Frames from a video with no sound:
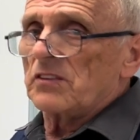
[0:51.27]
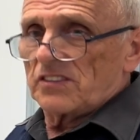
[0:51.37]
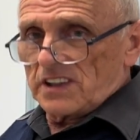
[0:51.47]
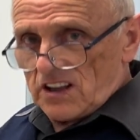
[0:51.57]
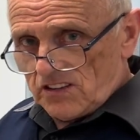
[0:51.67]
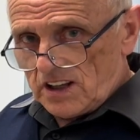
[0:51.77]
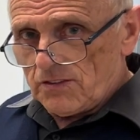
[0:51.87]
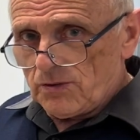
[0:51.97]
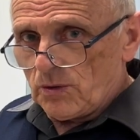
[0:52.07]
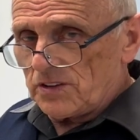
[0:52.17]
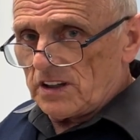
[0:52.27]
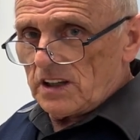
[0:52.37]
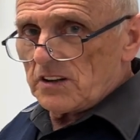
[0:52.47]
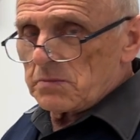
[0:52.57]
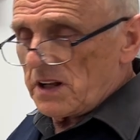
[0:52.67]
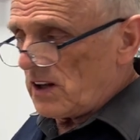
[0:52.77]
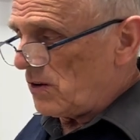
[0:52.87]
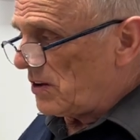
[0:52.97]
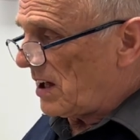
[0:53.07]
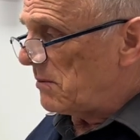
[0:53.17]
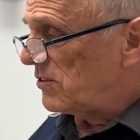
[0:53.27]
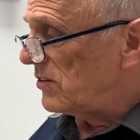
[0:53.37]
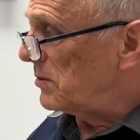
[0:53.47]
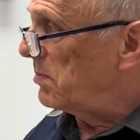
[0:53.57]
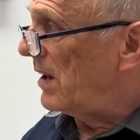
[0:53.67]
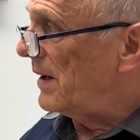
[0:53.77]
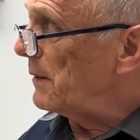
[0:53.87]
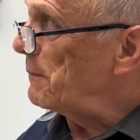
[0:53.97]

Therefore the independent earth comes into play.